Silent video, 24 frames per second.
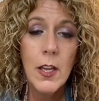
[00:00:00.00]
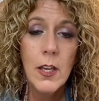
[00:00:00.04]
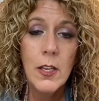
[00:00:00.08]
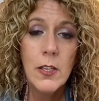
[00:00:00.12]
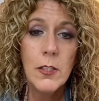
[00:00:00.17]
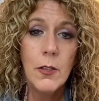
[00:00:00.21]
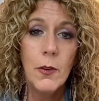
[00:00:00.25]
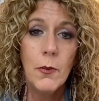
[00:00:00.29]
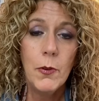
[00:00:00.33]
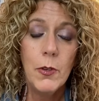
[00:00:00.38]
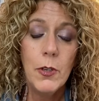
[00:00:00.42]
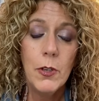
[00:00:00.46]

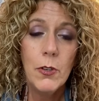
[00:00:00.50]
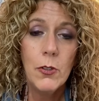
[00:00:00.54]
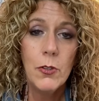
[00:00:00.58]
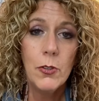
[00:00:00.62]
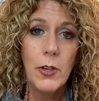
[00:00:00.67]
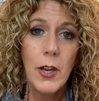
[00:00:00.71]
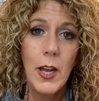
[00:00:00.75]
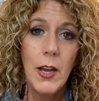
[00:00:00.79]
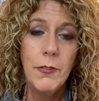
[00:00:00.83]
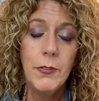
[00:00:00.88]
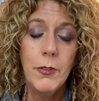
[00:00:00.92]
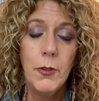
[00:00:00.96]
So when you
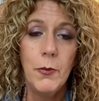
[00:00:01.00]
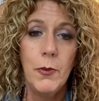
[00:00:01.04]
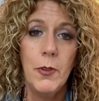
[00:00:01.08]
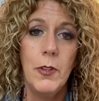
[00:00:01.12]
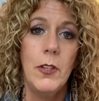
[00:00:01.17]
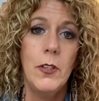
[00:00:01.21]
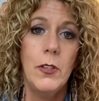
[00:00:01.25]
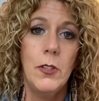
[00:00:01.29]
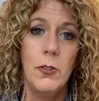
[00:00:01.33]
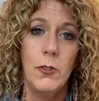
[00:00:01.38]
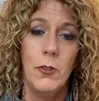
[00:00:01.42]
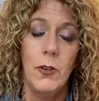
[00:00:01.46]
travel with
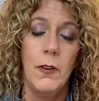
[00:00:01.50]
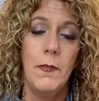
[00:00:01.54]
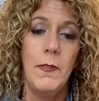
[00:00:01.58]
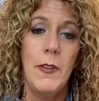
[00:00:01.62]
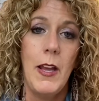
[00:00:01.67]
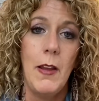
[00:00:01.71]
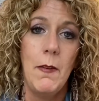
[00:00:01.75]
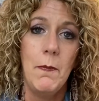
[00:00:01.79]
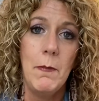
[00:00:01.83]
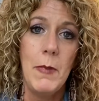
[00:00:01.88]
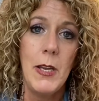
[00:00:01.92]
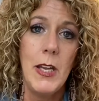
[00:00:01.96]
the storm,
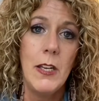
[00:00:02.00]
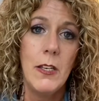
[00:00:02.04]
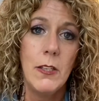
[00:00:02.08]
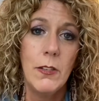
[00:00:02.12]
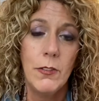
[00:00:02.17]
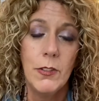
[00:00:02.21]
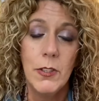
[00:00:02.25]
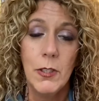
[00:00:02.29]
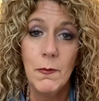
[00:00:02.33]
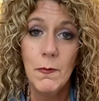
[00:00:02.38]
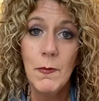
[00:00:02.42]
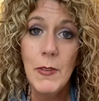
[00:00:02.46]
that means
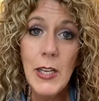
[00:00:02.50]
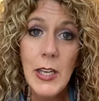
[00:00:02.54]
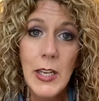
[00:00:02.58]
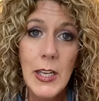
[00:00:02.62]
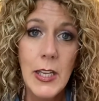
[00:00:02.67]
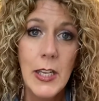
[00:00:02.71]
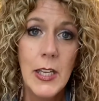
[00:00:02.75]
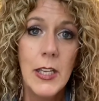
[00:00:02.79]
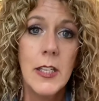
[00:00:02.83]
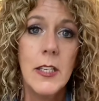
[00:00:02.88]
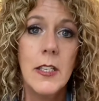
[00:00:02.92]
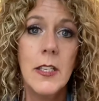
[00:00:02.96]
to
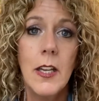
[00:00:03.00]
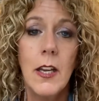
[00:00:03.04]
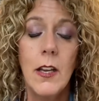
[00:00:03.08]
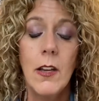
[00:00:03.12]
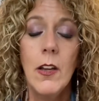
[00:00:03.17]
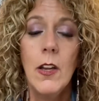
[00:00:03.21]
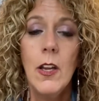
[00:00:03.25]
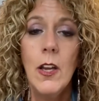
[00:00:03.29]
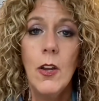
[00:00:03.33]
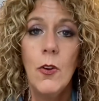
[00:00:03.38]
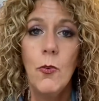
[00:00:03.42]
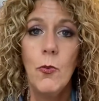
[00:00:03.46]
me is
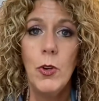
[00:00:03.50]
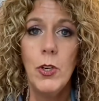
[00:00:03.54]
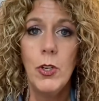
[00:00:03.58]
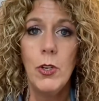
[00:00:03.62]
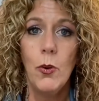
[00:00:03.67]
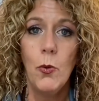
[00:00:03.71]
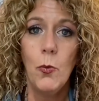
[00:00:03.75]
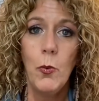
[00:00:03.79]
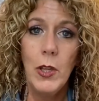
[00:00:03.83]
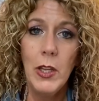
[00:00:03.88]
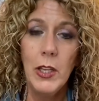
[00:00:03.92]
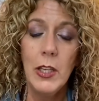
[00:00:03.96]
that when
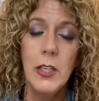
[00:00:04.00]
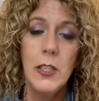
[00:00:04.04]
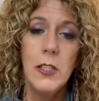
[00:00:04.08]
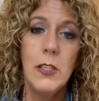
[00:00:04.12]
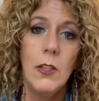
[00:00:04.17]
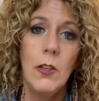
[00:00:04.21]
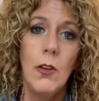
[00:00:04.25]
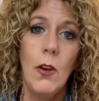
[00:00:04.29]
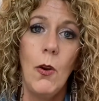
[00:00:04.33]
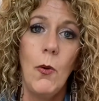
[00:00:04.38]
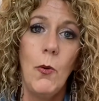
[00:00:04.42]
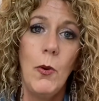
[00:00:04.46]
you're willing to
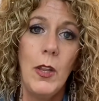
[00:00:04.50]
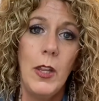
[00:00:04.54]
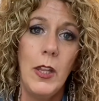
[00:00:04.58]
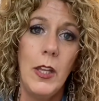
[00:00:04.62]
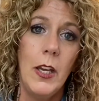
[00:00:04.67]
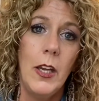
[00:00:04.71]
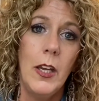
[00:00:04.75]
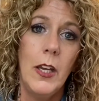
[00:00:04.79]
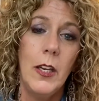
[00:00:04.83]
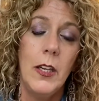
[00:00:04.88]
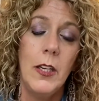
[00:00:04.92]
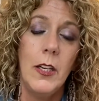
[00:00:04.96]
go
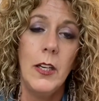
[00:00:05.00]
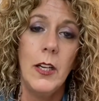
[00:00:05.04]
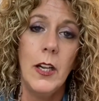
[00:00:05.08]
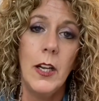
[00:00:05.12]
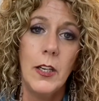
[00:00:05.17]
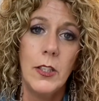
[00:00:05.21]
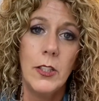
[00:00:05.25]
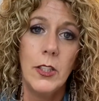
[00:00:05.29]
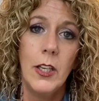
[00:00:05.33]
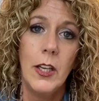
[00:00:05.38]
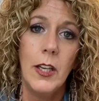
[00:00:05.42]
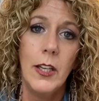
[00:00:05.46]
within and
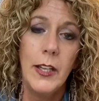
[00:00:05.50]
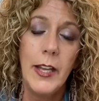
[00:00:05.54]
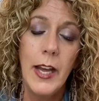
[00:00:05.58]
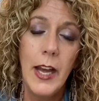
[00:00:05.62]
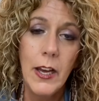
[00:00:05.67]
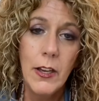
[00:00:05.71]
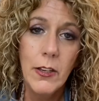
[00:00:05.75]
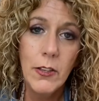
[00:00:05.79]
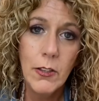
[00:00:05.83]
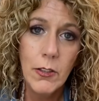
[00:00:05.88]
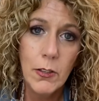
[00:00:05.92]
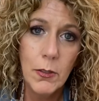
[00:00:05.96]
actually
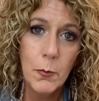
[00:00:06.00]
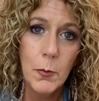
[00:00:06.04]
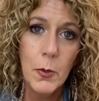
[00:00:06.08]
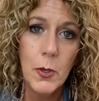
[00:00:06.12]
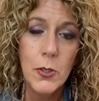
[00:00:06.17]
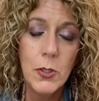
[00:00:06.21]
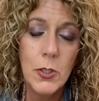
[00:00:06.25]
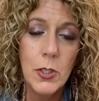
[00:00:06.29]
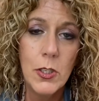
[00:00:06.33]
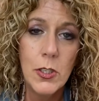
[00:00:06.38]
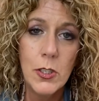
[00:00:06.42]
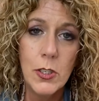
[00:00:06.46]
allow your
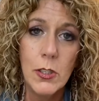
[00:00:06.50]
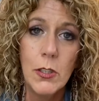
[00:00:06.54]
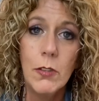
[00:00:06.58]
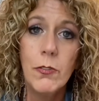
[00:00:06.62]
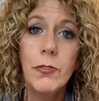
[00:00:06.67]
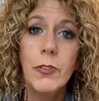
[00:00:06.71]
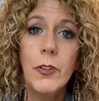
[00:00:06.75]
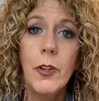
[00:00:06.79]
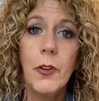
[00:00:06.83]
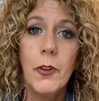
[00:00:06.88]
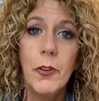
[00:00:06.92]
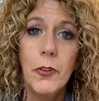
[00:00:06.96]
emotions to
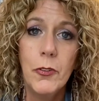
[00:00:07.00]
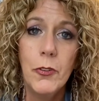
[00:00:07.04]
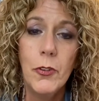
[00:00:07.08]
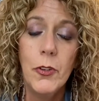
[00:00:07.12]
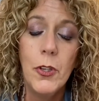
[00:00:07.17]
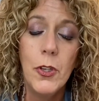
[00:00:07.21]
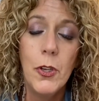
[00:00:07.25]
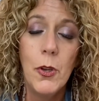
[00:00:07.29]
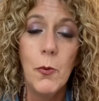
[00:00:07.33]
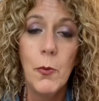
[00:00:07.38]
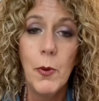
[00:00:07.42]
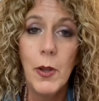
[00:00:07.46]
flow
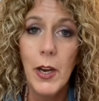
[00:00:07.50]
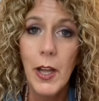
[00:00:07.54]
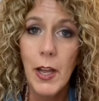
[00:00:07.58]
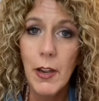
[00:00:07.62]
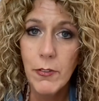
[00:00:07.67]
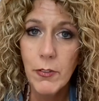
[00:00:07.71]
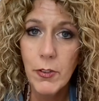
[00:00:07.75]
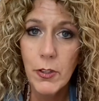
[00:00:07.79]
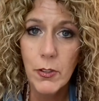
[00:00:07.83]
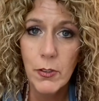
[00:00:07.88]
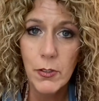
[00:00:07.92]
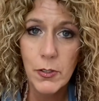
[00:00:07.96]
through you,
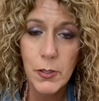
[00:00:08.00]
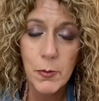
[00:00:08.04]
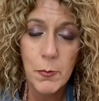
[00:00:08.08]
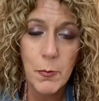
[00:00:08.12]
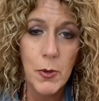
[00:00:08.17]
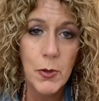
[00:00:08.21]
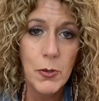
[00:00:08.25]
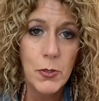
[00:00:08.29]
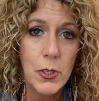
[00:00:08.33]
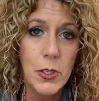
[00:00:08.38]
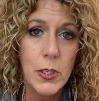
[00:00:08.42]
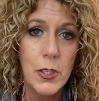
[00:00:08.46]
whatever those
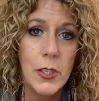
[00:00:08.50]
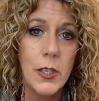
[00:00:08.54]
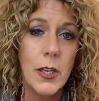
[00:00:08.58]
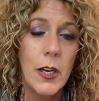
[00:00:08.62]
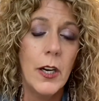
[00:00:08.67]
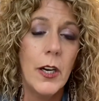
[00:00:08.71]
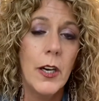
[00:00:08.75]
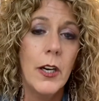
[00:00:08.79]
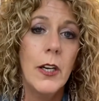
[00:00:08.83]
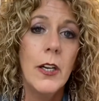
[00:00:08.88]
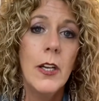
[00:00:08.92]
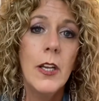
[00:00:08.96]
emotions
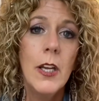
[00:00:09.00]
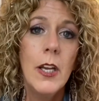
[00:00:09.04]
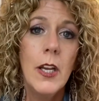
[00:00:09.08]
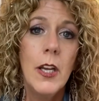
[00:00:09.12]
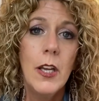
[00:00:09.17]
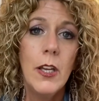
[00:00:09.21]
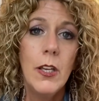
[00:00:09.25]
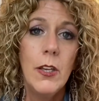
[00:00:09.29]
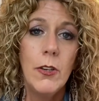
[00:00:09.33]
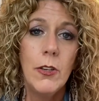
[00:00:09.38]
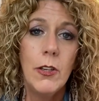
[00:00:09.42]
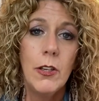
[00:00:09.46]
are,
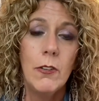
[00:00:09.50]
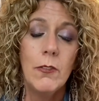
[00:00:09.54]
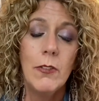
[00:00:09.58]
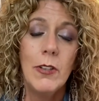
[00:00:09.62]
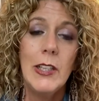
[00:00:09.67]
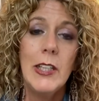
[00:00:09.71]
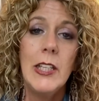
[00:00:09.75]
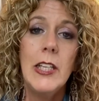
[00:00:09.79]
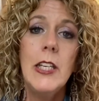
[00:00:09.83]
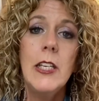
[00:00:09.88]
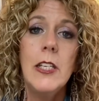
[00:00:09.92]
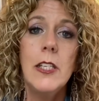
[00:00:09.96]
you can
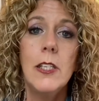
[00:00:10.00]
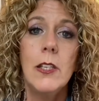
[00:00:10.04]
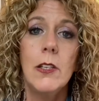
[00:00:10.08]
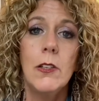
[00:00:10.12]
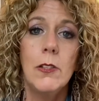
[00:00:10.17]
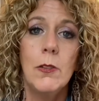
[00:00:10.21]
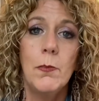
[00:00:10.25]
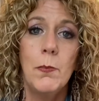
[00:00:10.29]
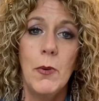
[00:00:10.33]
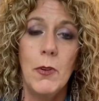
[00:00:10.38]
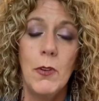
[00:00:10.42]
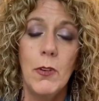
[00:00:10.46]
release
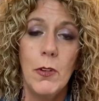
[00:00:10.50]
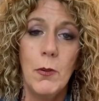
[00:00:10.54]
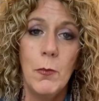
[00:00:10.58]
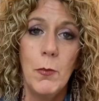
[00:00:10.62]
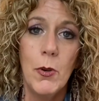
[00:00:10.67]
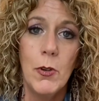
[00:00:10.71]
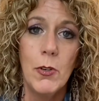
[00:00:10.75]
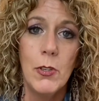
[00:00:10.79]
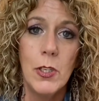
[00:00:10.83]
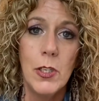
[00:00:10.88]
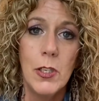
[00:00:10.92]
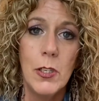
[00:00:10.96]
those
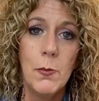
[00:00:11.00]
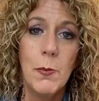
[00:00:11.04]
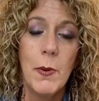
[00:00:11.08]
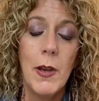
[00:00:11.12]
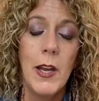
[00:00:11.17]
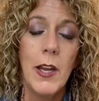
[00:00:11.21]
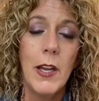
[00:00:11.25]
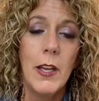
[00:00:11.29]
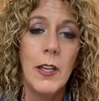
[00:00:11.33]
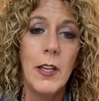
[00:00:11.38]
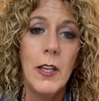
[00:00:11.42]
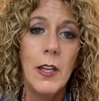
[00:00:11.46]
emotions
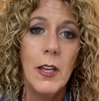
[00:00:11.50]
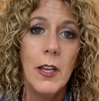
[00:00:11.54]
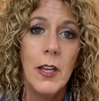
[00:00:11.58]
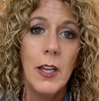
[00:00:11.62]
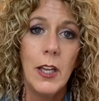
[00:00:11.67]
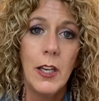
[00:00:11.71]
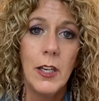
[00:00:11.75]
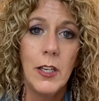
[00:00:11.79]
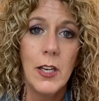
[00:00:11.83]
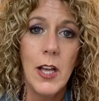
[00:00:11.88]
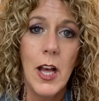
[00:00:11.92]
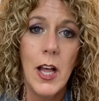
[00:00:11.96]
by
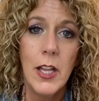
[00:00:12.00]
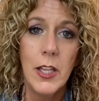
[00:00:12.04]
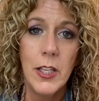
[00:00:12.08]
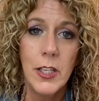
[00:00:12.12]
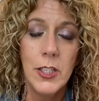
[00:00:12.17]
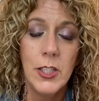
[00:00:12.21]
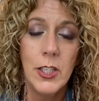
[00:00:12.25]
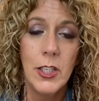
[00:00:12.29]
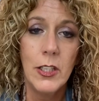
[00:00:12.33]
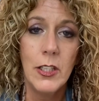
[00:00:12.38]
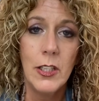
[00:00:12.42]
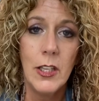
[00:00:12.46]

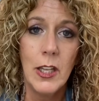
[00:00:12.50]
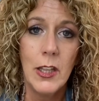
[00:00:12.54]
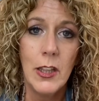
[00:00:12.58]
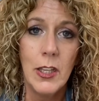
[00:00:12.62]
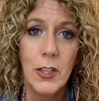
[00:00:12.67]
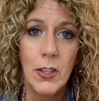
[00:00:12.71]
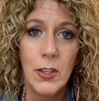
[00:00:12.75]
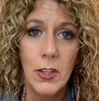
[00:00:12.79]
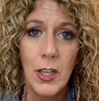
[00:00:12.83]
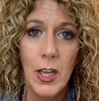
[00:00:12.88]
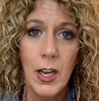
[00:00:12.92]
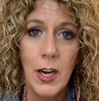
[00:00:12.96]
acknowledging that
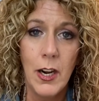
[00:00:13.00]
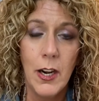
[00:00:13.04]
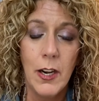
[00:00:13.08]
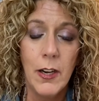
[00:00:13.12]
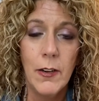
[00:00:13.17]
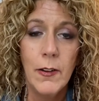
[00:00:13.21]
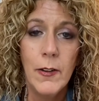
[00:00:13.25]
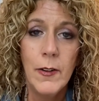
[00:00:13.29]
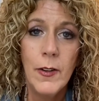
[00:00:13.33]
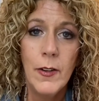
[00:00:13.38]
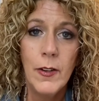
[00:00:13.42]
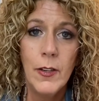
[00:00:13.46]
they're
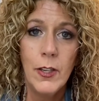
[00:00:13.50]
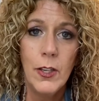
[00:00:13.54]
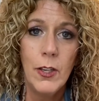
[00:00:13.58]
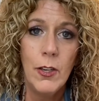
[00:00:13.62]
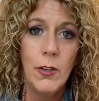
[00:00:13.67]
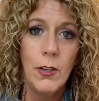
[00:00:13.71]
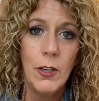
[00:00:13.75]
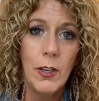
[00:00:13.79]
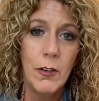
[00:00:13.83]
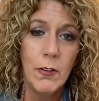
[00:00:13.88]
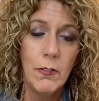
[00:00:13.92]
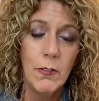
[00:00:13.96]
there. You
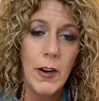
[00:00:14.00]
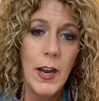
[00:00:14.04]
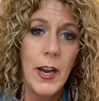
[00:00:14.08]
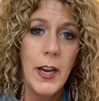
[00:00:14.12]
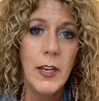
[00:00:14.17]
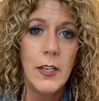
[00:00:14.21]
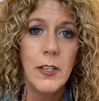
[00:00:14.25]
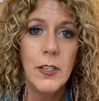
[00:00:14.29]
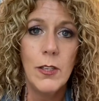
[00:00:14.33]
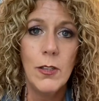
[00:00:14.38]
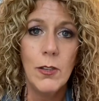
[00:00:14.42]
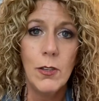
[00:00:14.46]
can
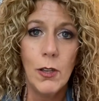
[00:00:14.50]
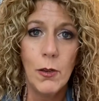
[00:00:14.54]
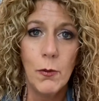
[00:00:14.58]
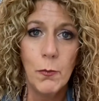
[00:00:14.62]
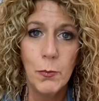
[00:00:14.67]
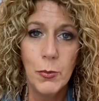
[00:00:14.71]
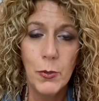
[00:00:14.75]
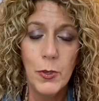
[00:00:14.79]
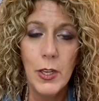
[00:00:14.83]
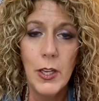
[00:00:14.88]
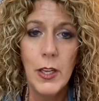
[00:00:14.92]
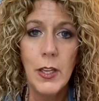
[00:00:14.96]
write, you can
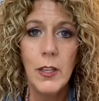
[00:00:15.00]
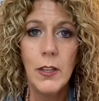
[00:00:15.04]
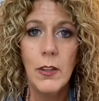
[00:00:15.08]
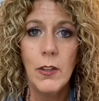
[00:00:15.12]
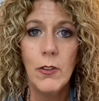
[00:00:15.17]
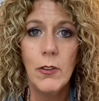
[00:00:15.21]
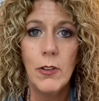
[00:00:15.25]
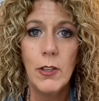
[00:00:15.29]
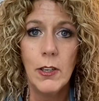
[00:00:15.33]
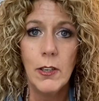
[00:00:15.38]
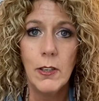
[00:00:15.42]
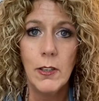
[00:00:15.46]
breathe,
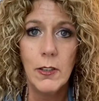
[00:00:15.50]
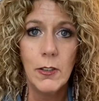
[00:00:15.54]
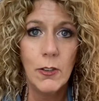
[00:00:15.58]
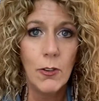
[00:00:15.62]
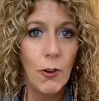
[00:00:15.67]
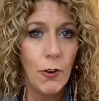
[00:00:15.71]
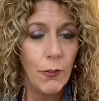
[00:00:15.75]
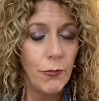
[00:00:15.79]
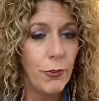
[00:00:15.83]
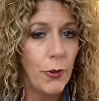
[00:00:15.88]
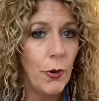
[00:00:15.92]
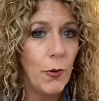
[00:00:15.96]
you can
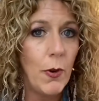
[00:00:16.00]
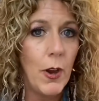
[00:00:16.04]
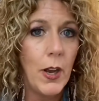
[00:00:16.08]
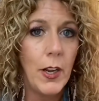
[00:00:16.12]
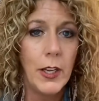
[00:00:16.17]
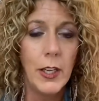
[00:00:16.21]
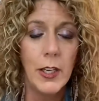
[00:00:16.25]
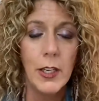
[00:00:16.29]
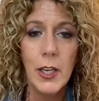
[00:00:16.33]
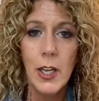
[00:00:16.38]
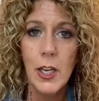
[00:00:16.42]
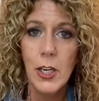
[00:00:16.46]
go for a
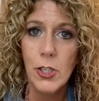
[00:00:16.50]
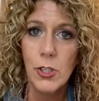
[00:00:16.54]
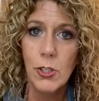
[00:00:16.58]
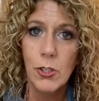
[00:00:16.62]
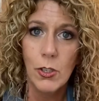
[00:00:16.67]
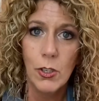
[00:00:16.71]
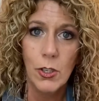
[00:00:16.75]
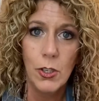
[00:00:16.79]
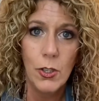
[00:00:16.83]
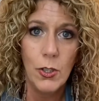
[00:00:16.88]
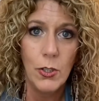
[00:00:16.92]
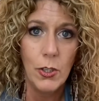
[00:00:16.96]
walk in
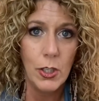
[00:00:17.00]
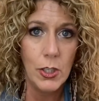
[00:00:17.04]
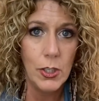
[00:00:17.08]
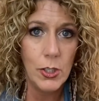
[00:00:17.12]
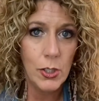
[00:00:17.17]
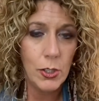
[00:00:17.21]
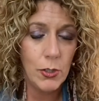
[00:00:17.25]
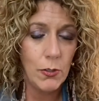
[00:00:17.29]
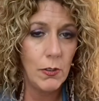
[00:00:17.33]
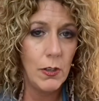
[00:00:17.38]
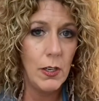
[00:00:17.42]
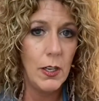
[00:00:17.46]
nature, you can
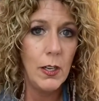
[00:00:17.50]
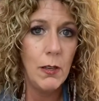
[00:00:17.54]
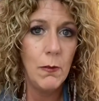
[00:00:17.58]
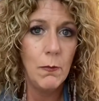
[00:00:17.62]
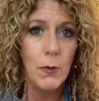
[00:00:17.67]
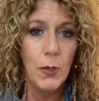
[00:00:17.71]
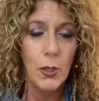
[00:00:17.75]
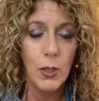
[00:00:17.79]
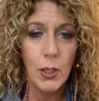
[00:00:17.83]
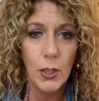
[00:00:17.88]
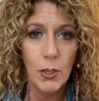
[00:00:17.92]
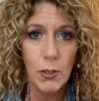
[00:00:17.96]
scream,
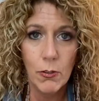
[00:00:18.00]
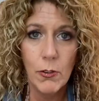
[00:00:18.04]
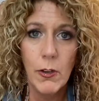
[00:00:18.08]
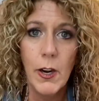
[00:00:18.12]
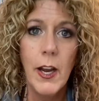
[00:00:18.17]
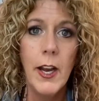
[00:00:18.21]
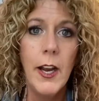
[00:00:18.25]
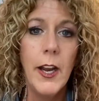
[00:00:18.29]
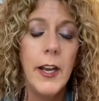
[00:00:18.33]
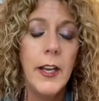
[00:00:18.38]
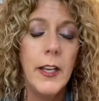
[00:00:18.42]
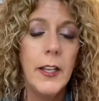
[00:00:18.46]
you can
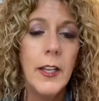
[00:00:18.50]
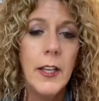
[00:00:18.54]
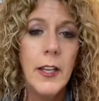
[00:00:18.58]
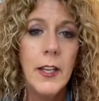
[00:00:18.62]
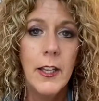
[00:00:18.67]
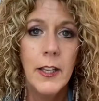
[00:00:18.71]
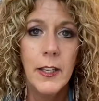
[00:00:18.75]
cry.